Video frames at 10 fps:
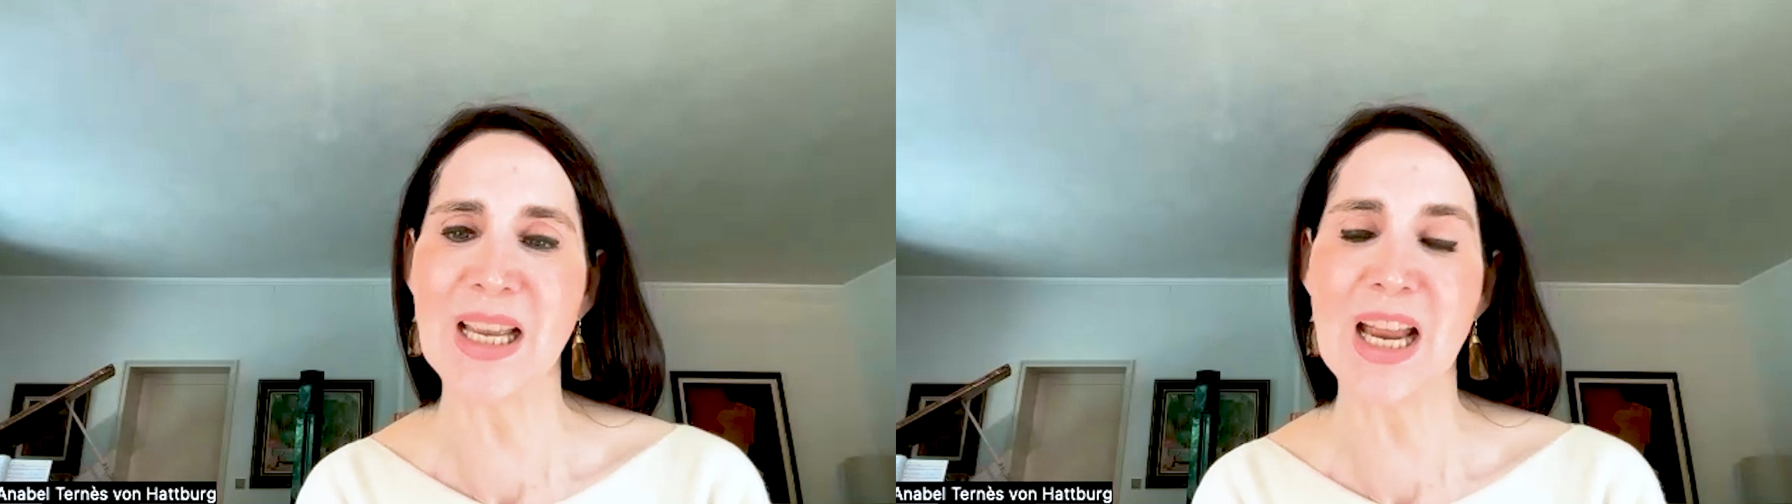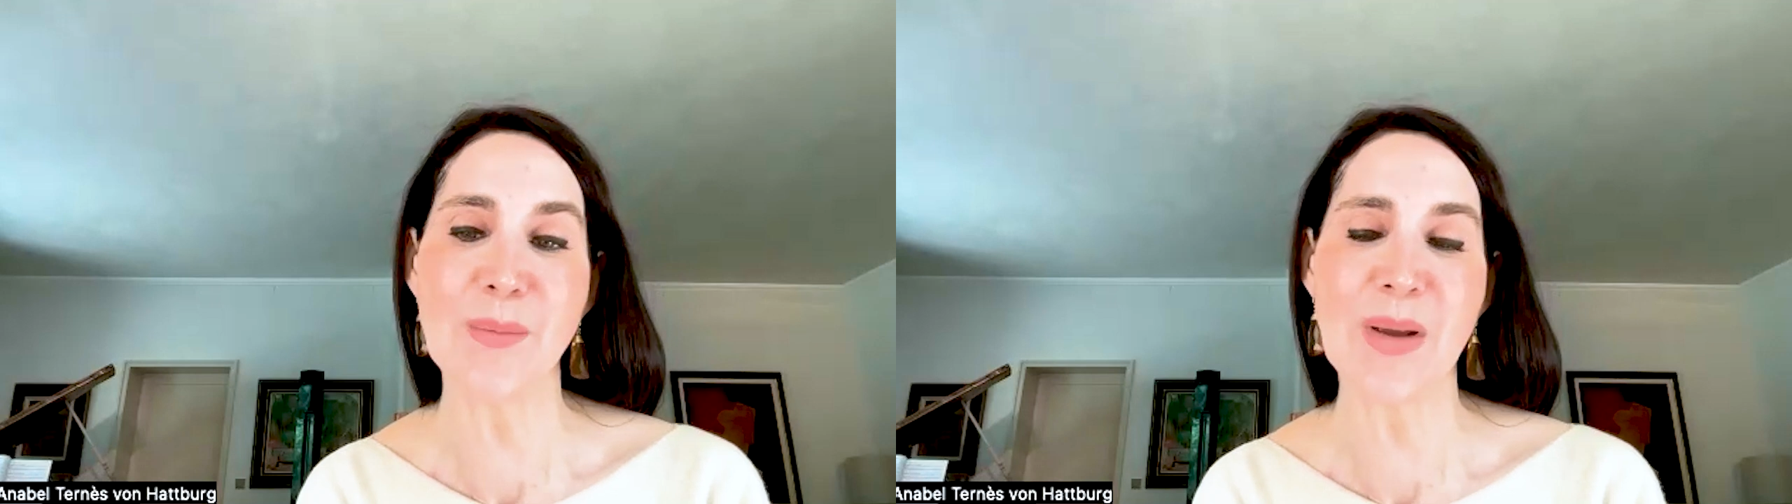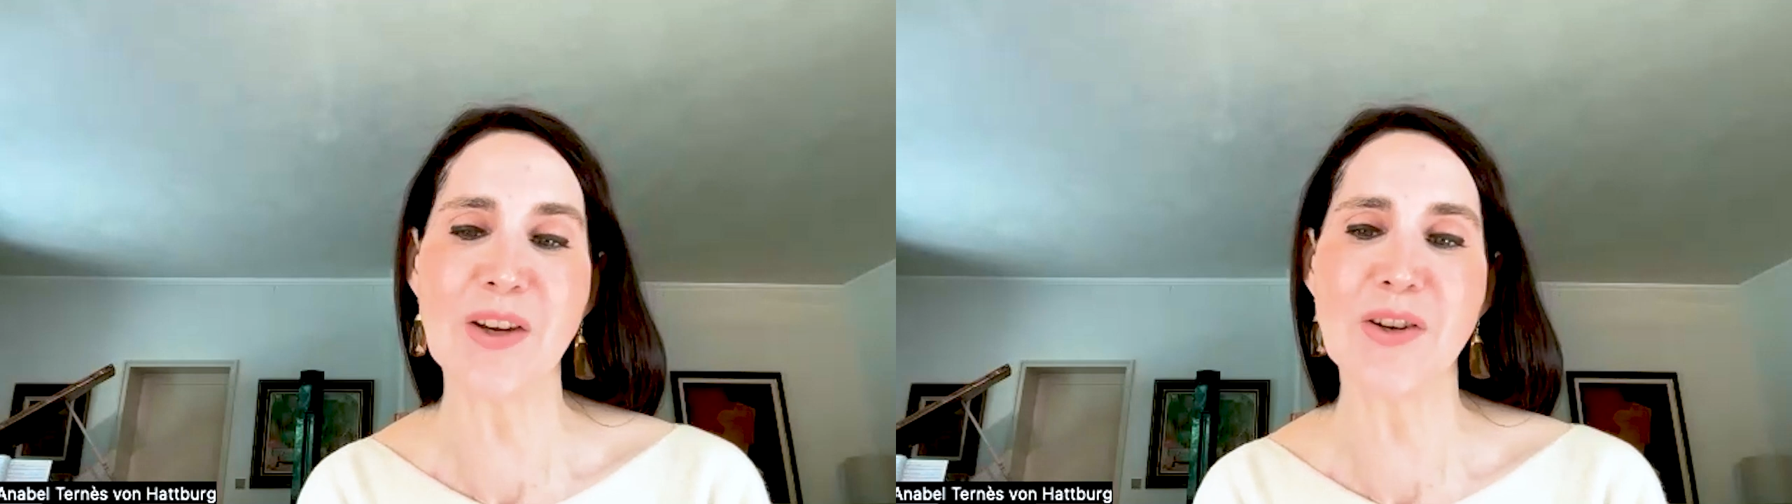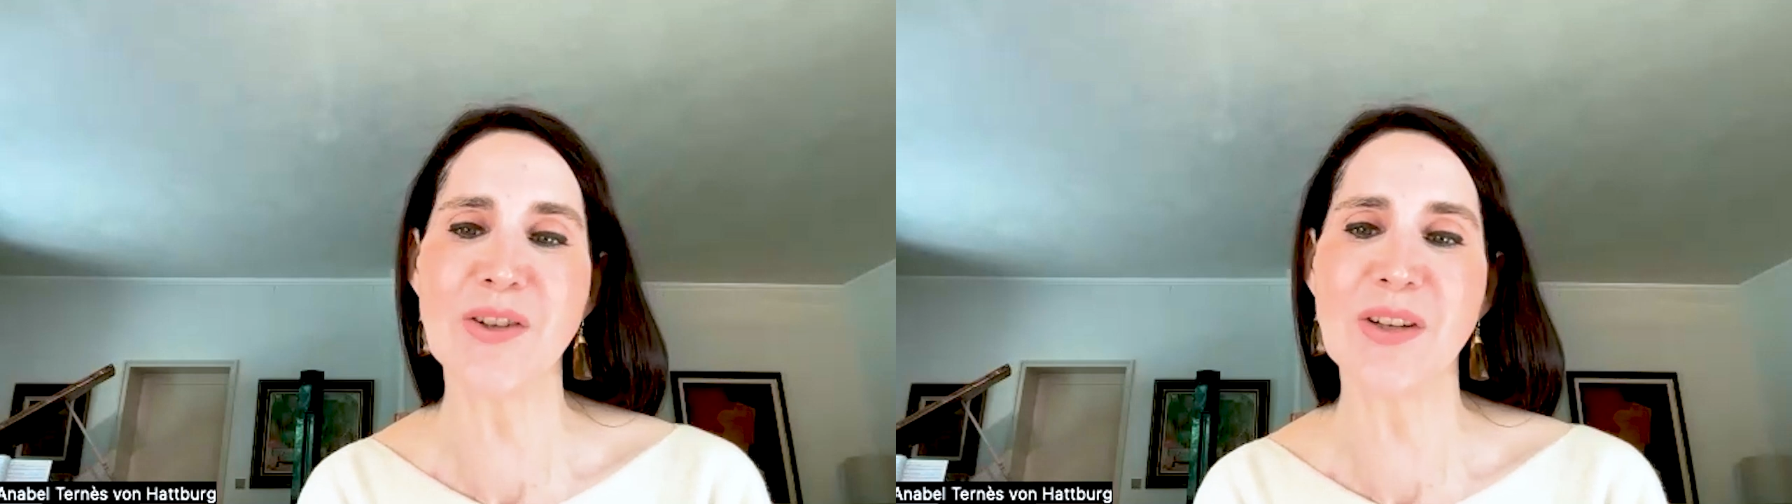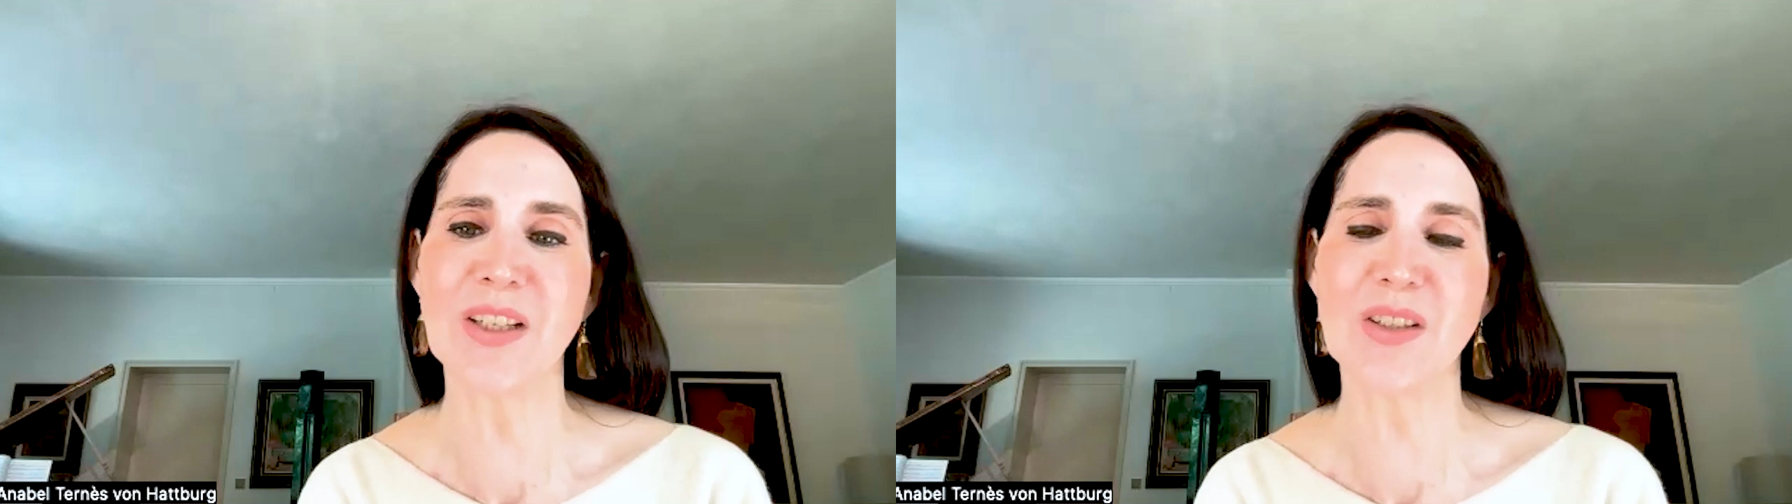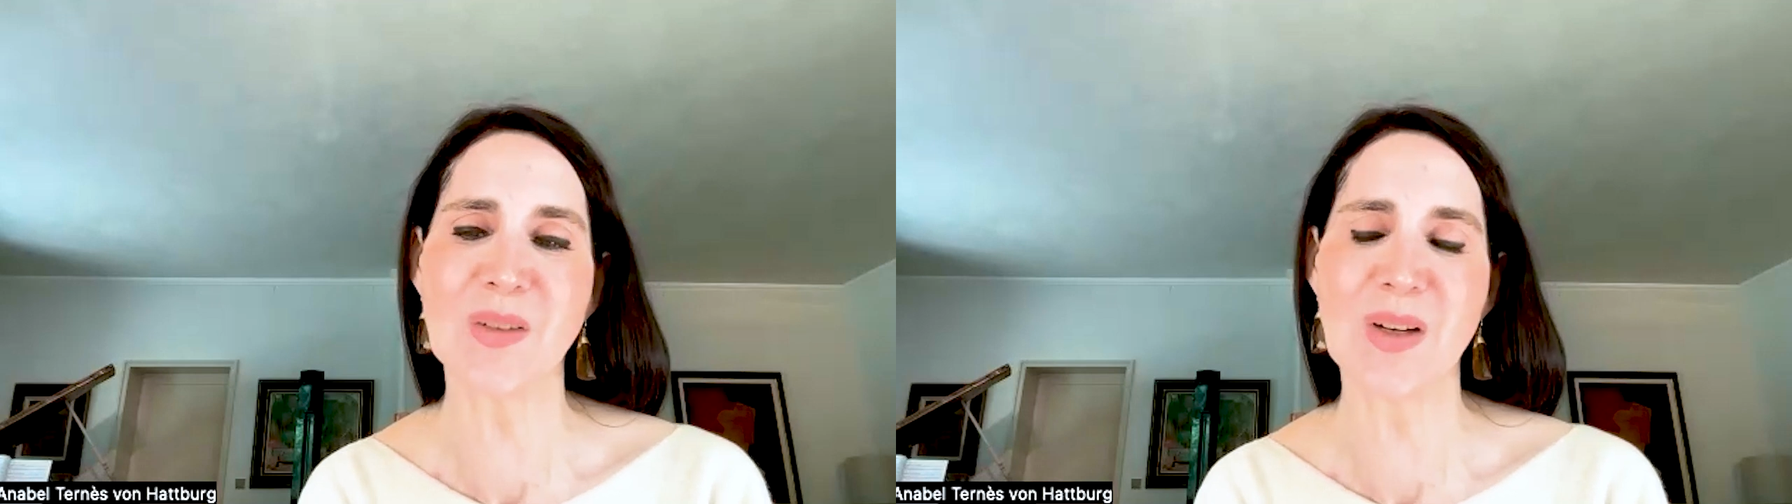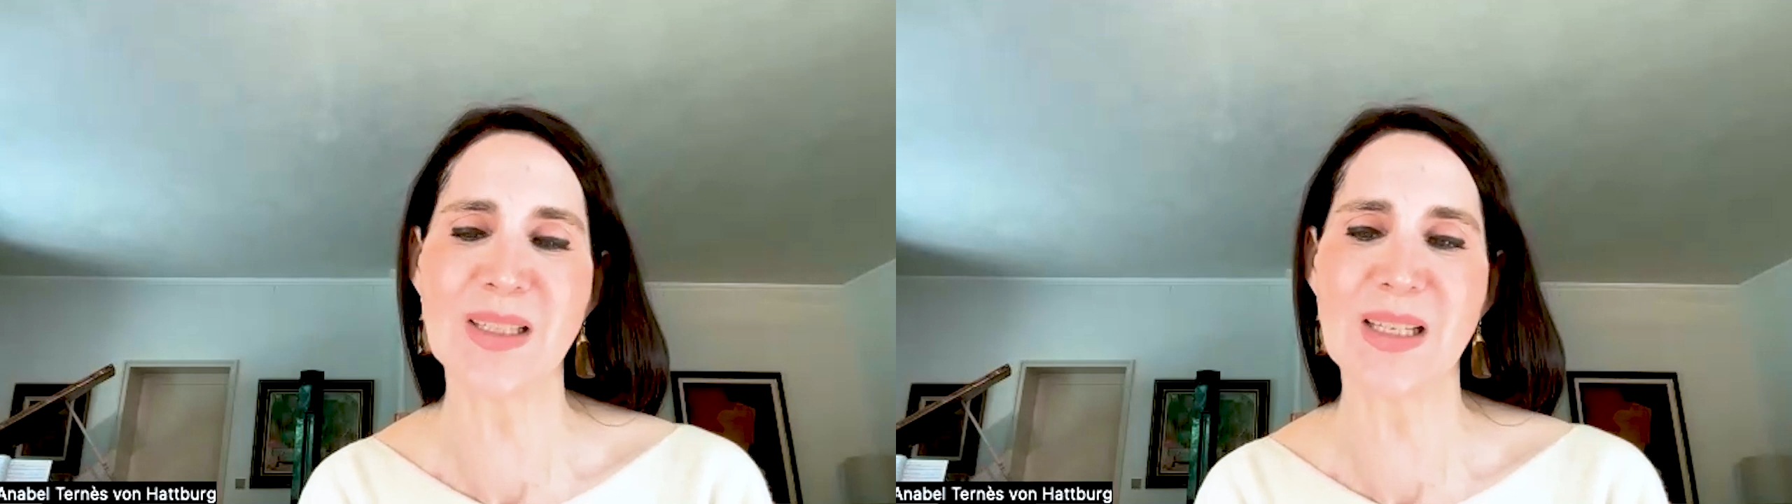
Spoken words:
and managing stress